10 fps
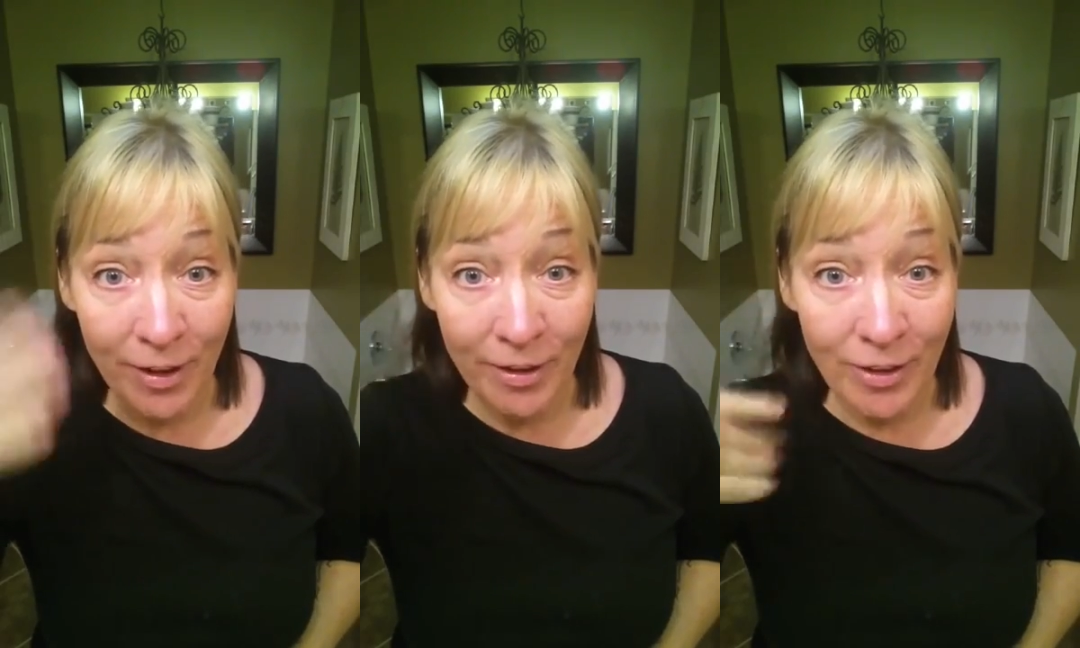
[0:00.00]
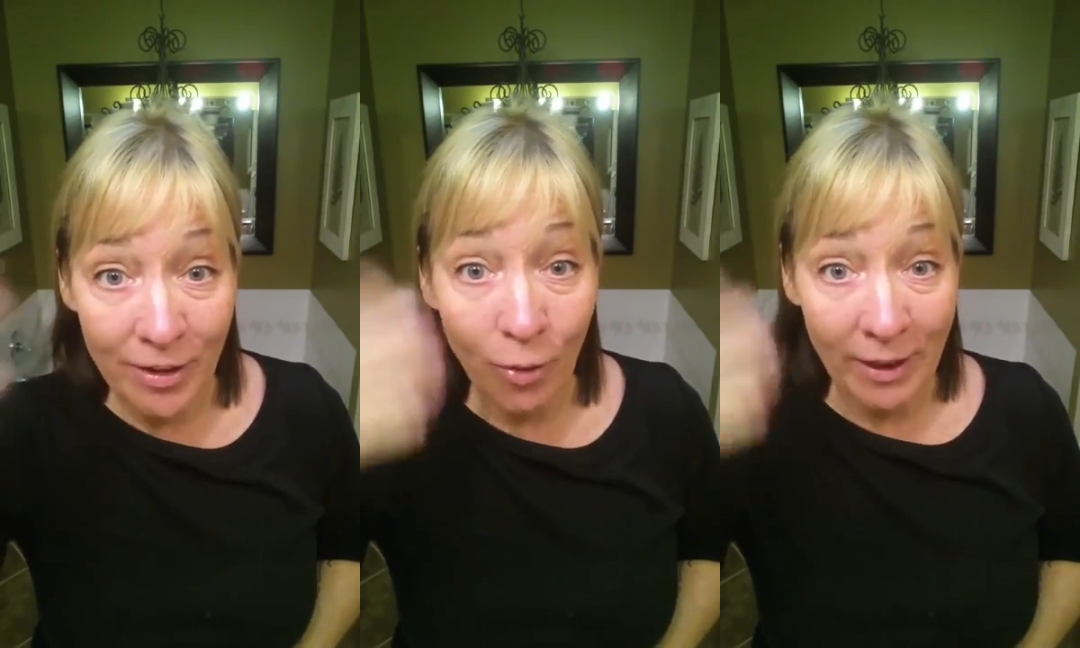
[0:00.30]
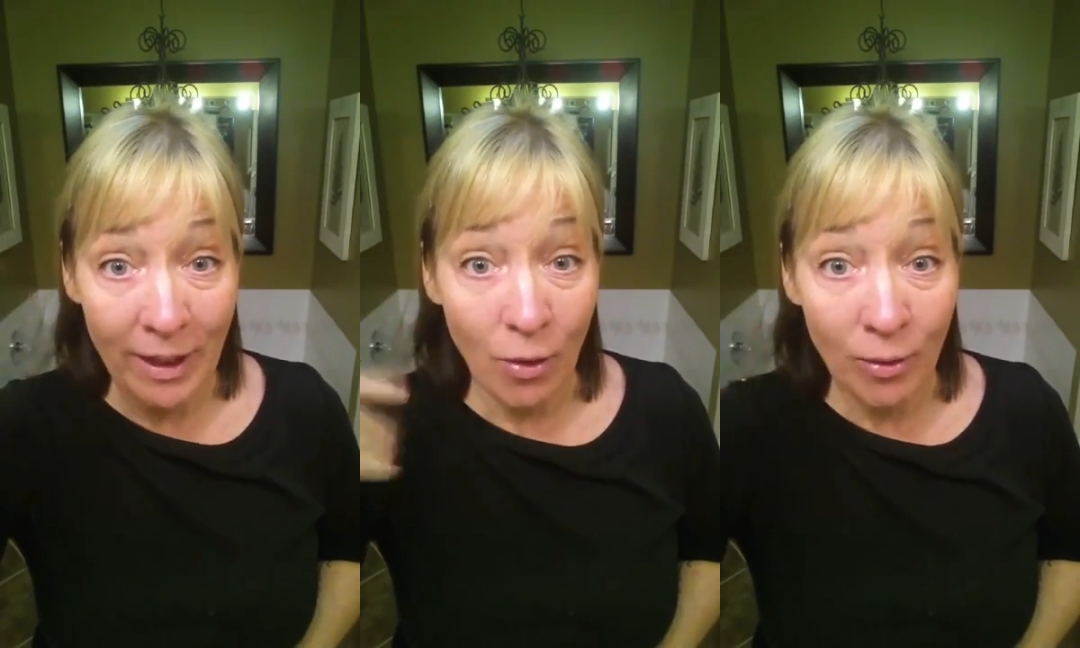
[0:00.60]
you know you
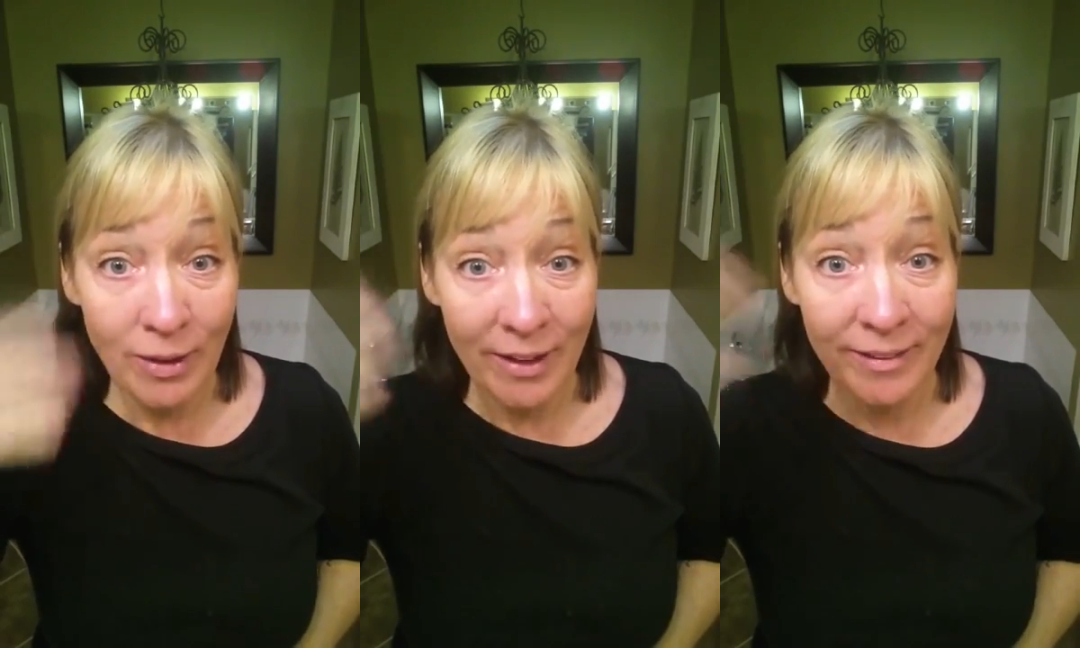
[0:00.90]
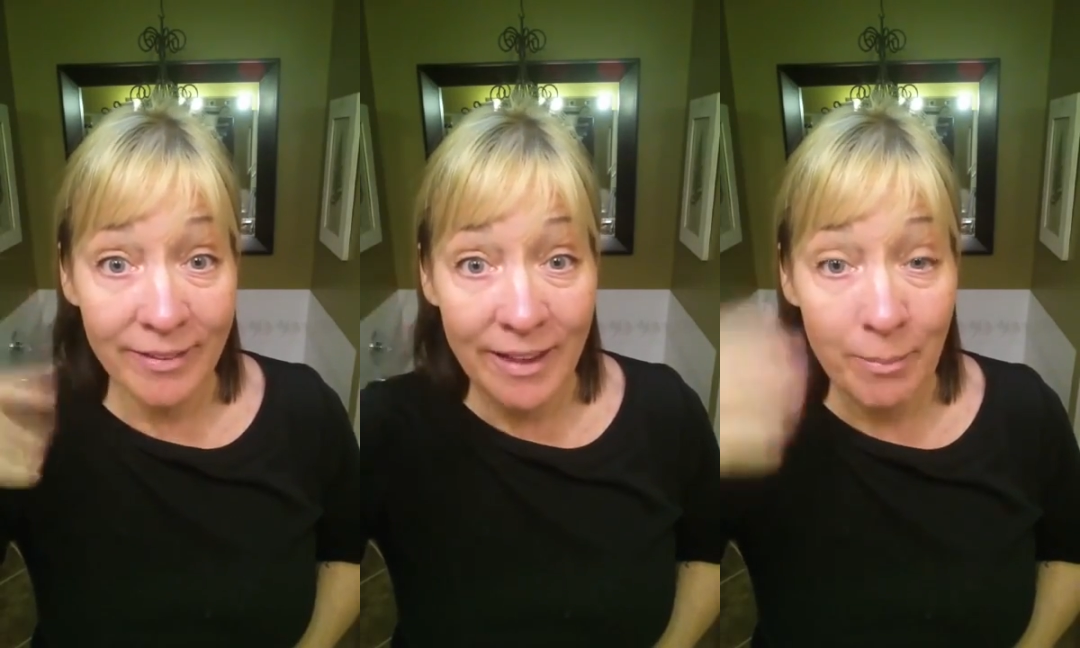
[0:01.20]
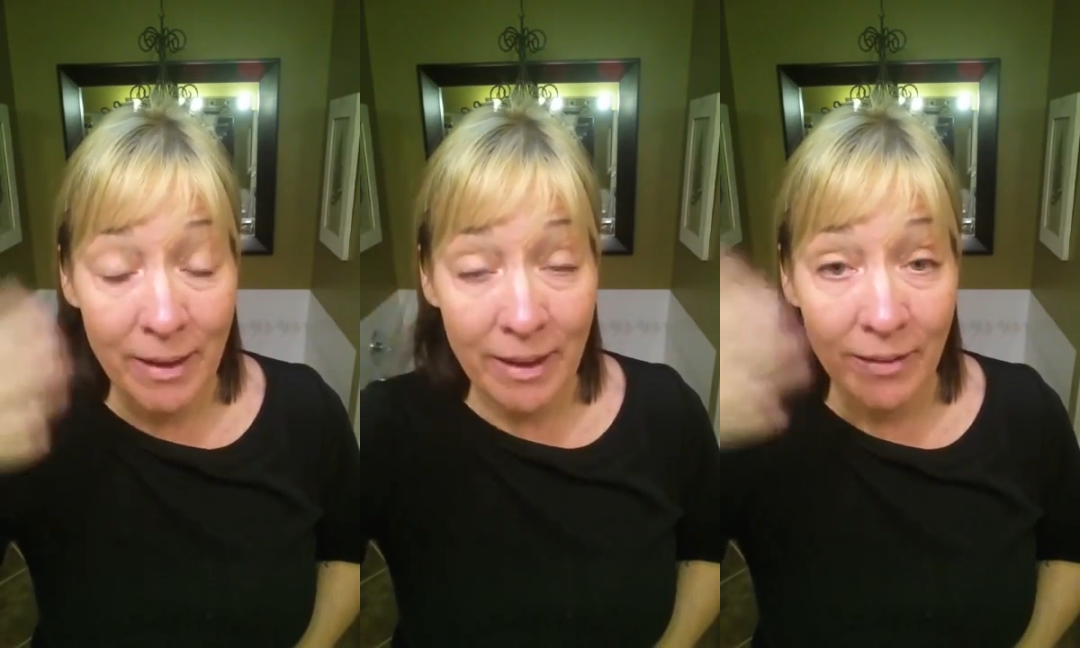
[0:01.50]
don't get a whole lot of
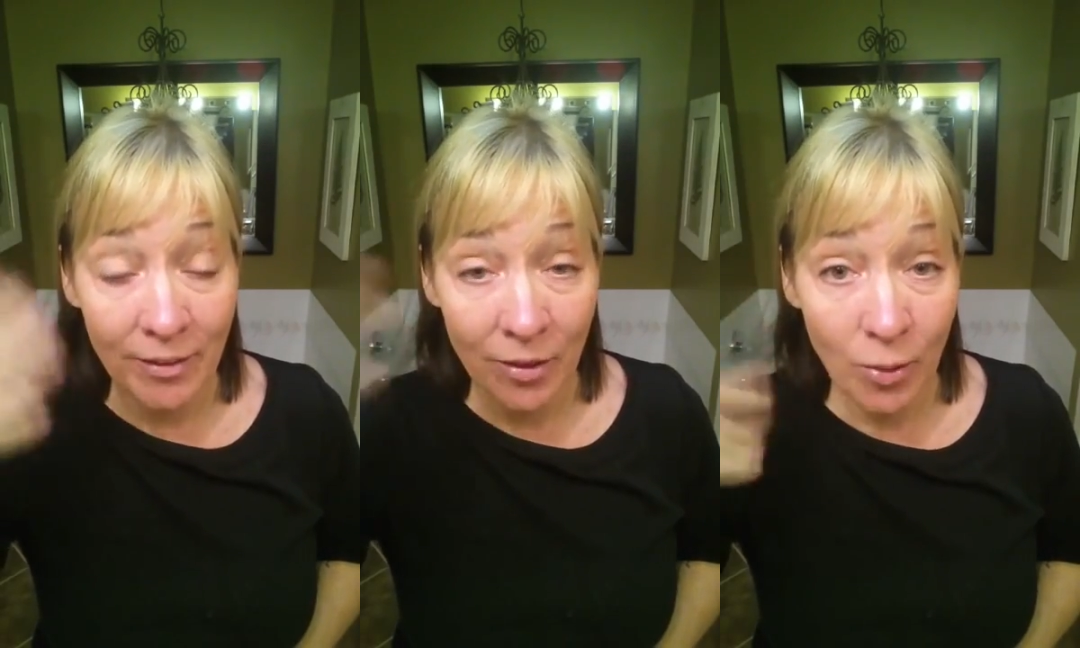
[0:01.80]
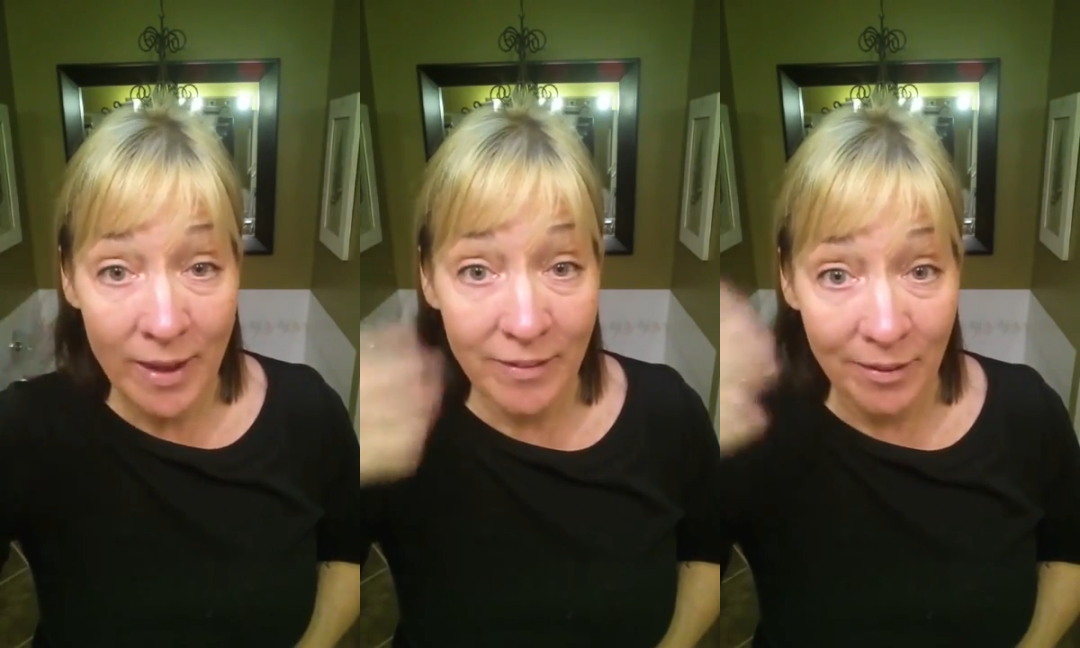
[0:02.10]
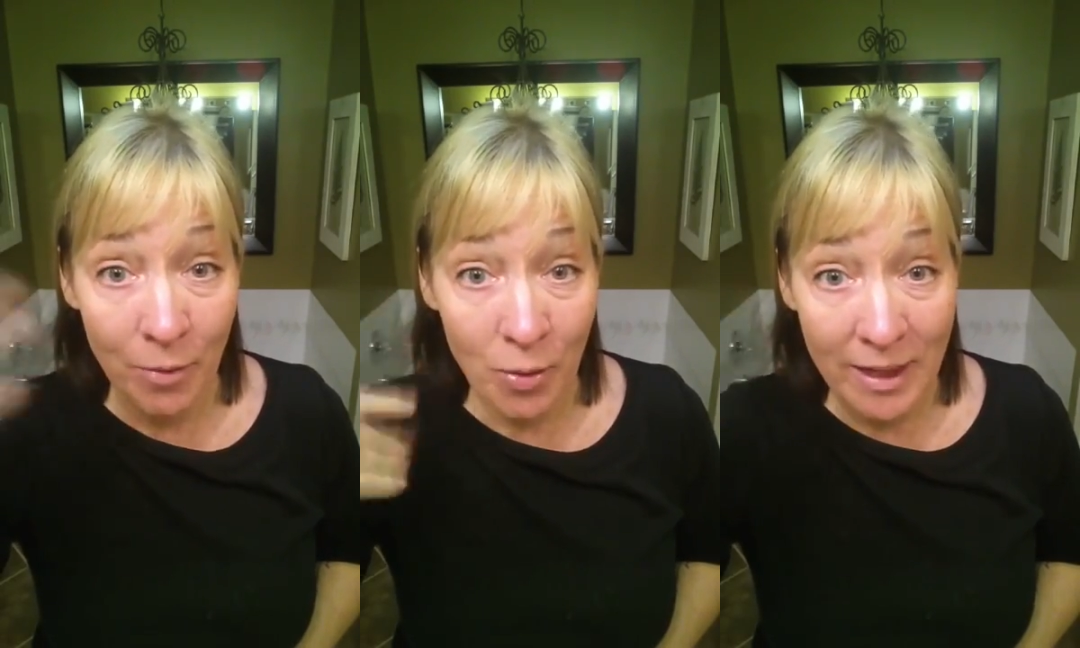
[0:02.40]
sleep, and it's quite
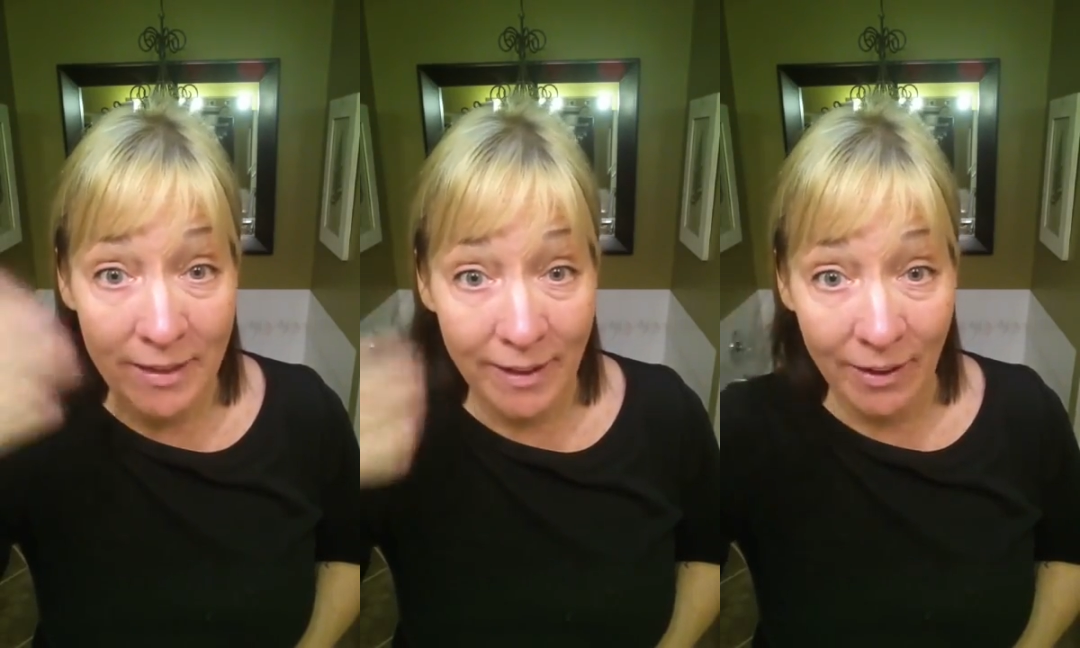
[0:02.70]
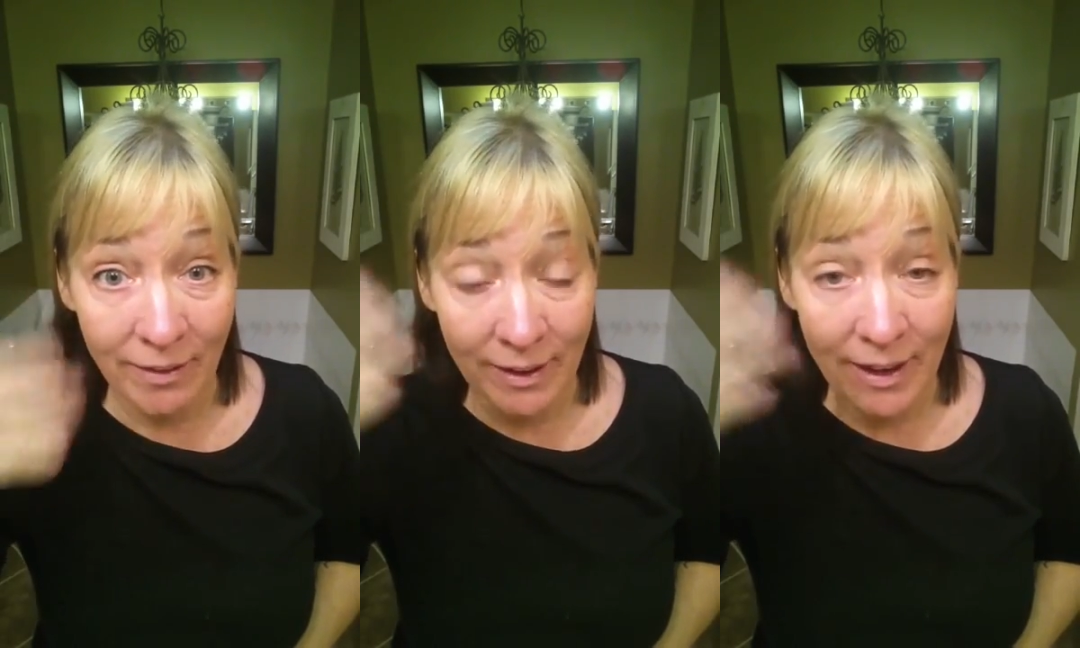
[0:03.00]
smoky there.